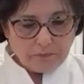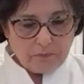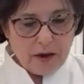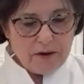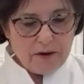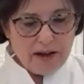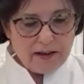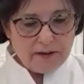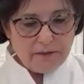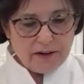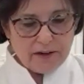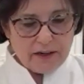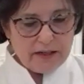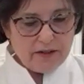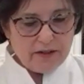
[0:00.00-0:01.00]
My dad
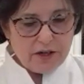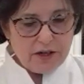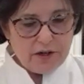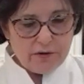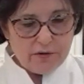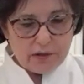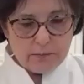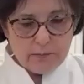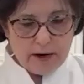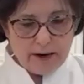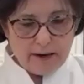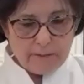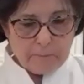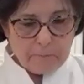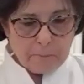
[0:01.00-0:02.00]
found it. It's a used
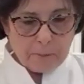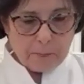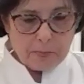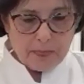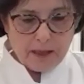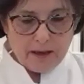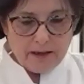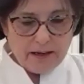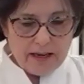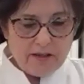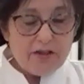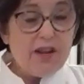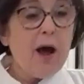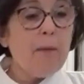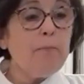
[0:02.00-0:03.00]
part.
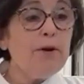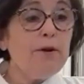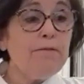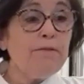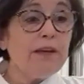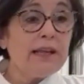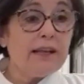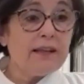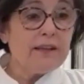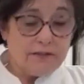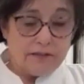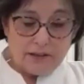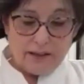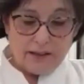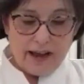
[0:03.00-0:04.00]
It's not perfect,
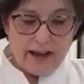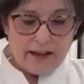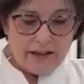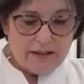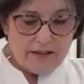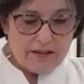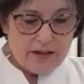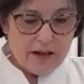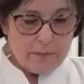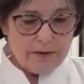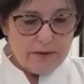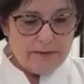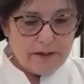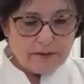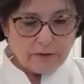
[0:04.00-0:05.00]
Kathy. It's not
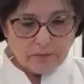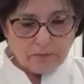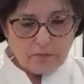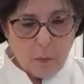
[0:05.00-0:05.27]
perfect.